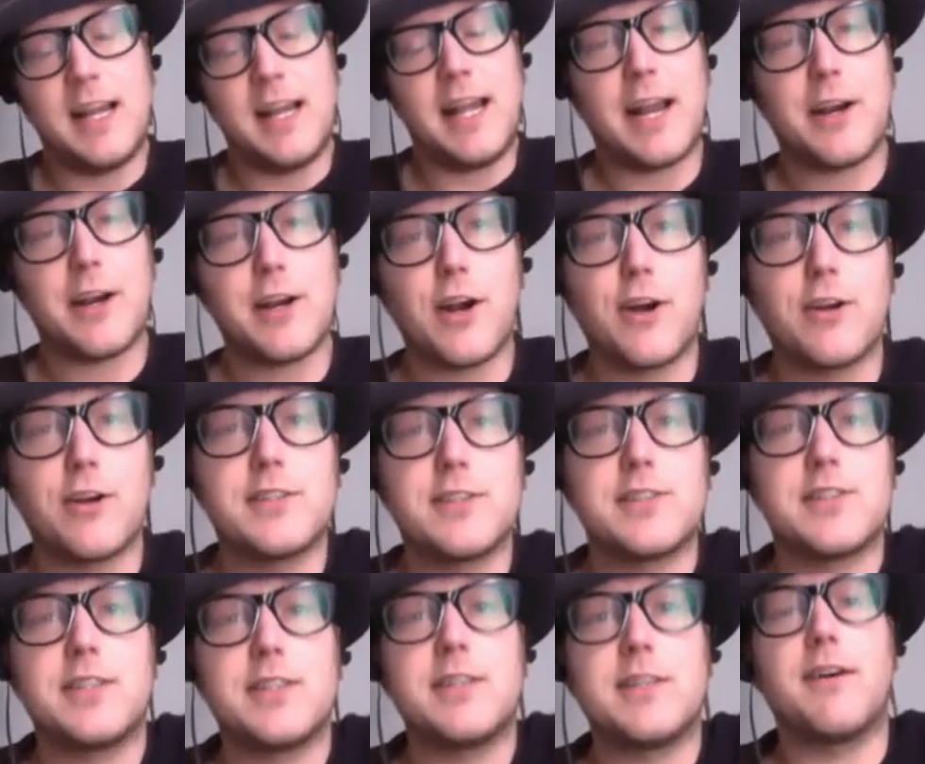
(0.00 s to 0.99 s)
Eric
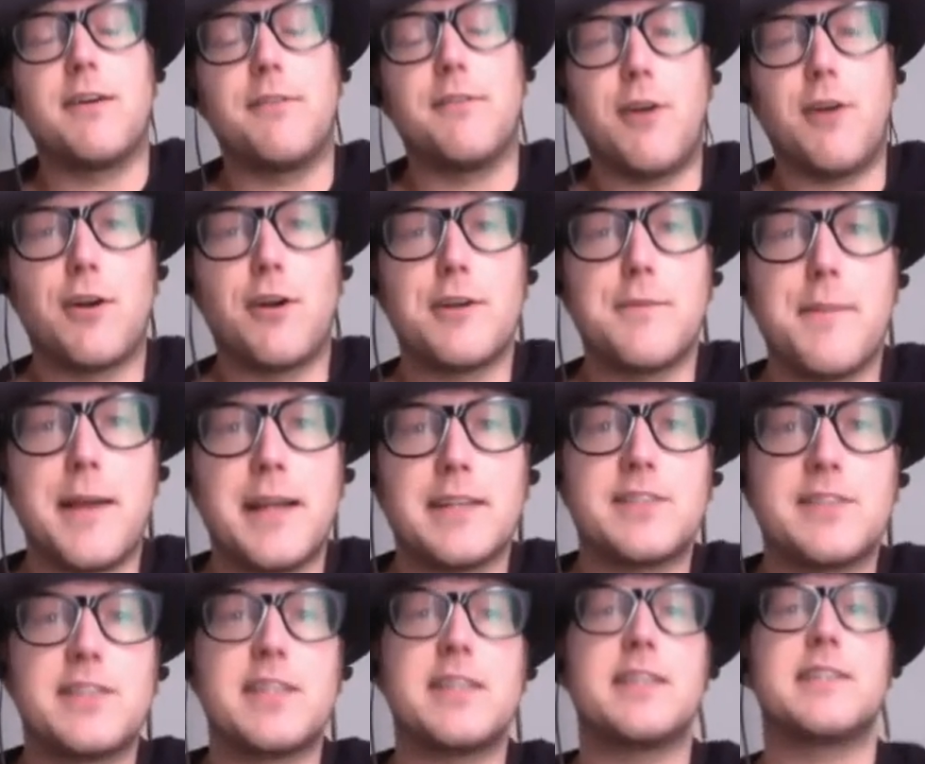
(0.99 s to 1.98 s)
Arneson of
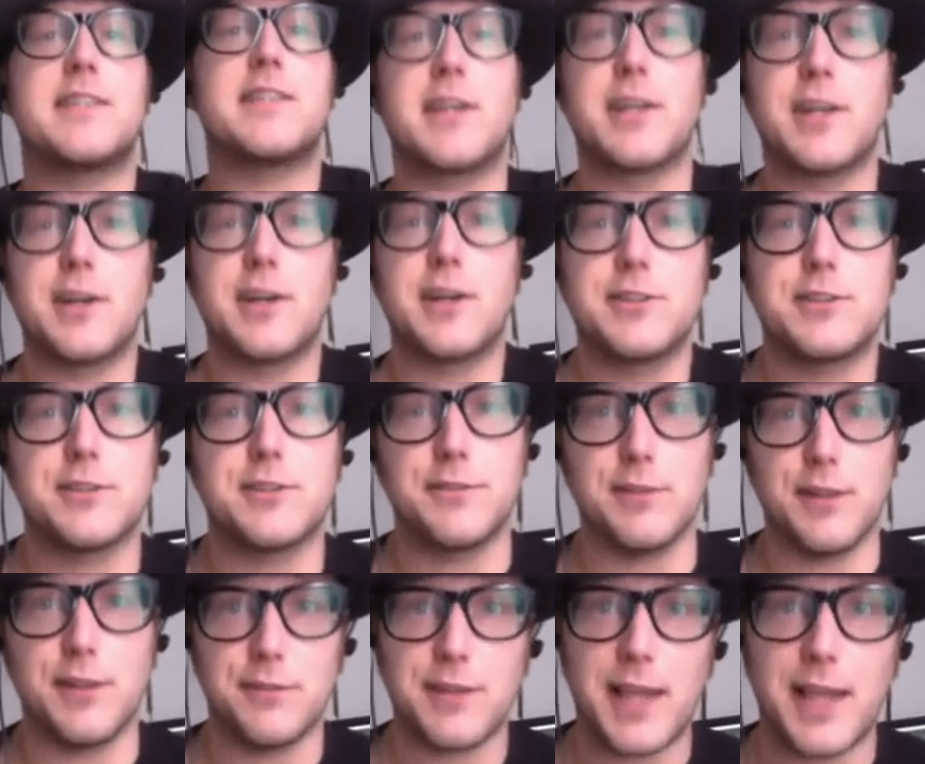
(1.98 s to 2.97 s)
Arnamancy, Derek Hunter
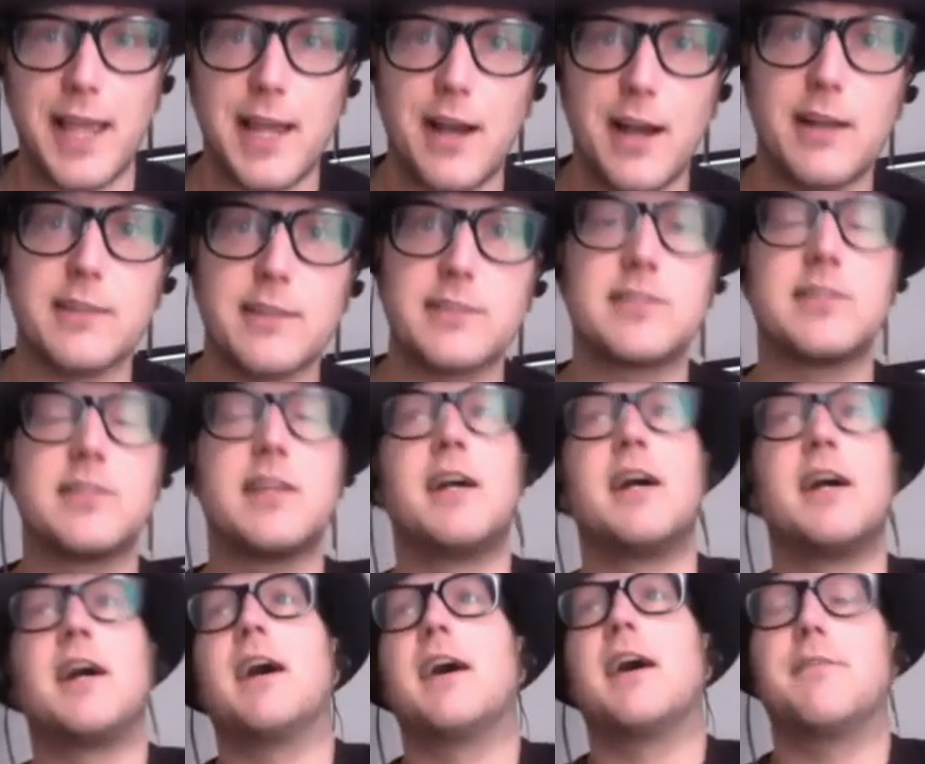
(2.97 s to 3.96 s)
of Love Chaos,
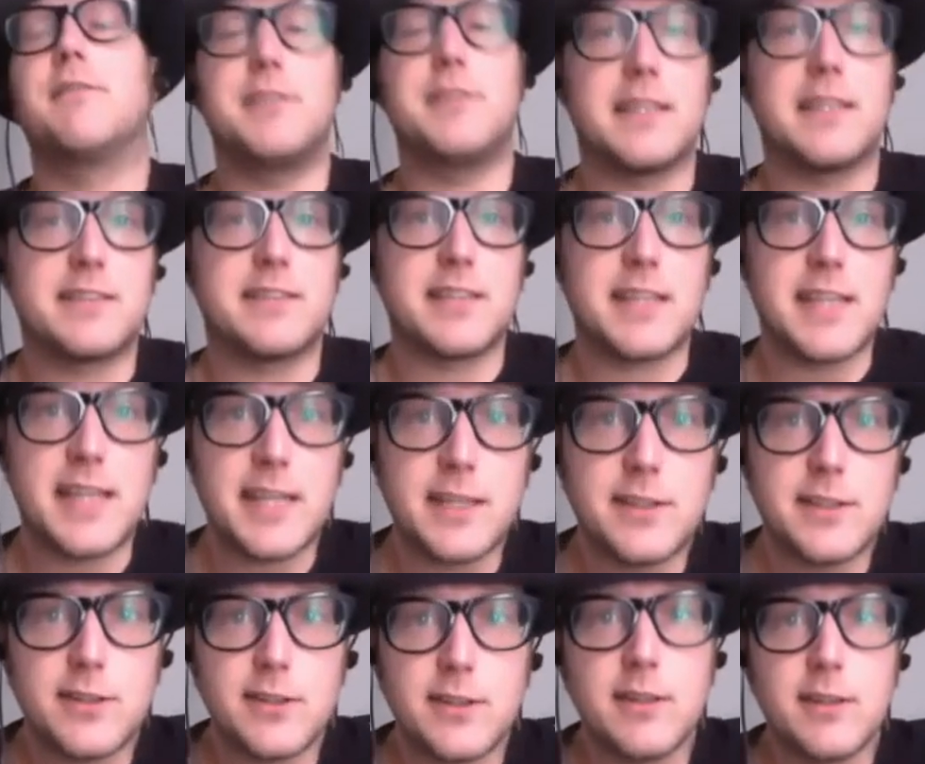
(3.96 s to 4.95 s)
Vanessa
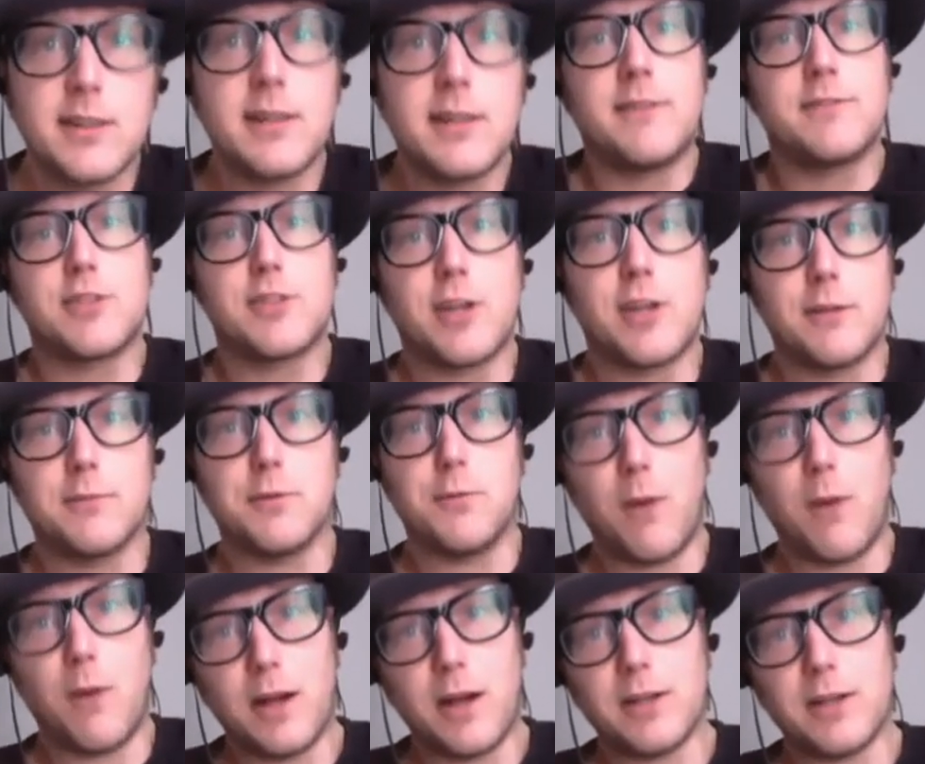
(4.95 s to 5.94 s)
Kindle, Charm the
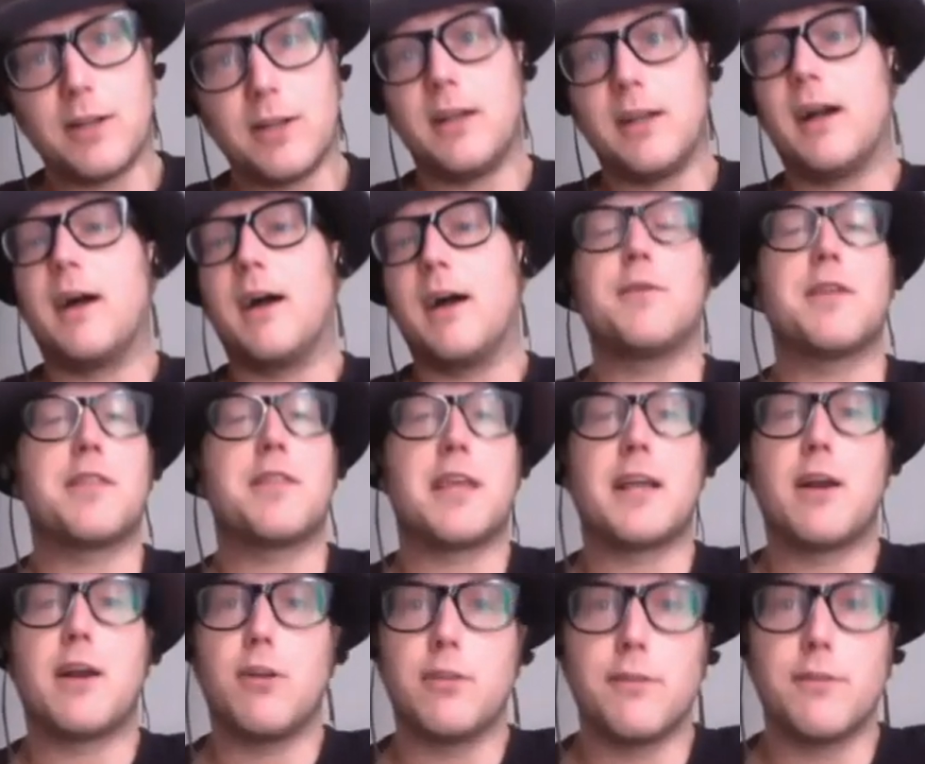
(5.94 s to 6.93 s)
Water. I want to
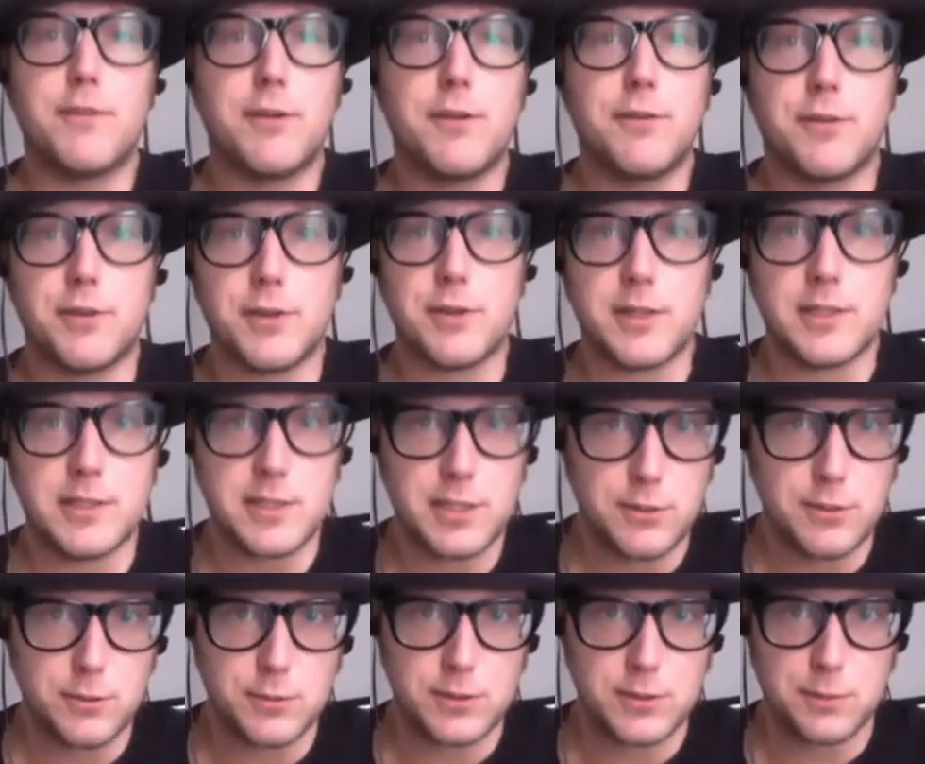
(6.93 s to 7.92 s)
thank all of you for your
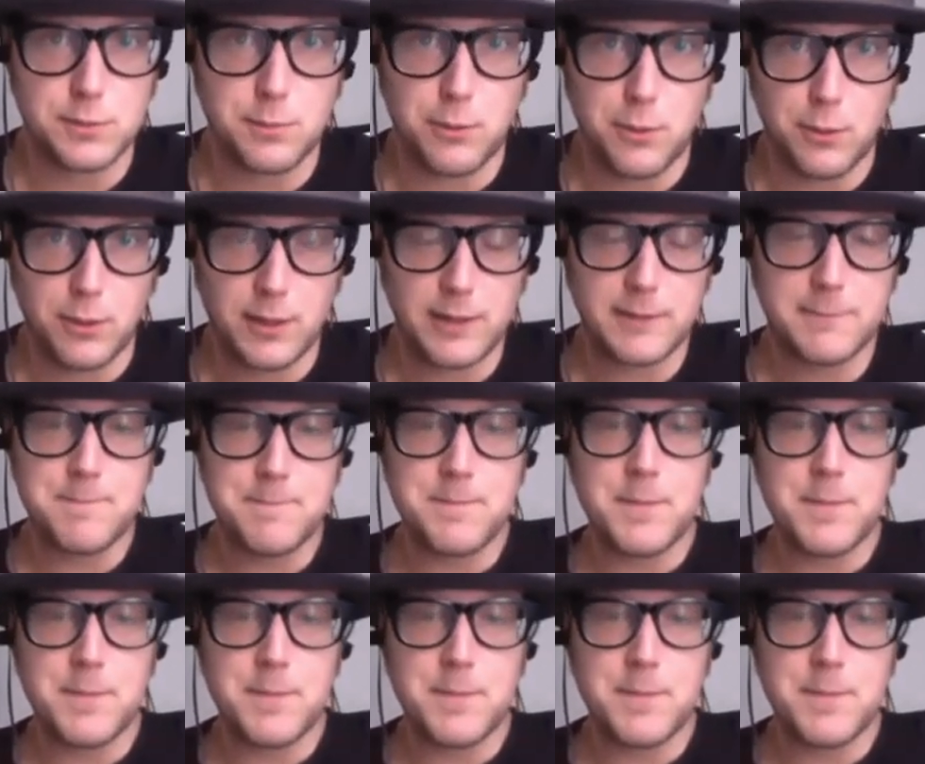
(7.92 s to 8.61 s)
continual support.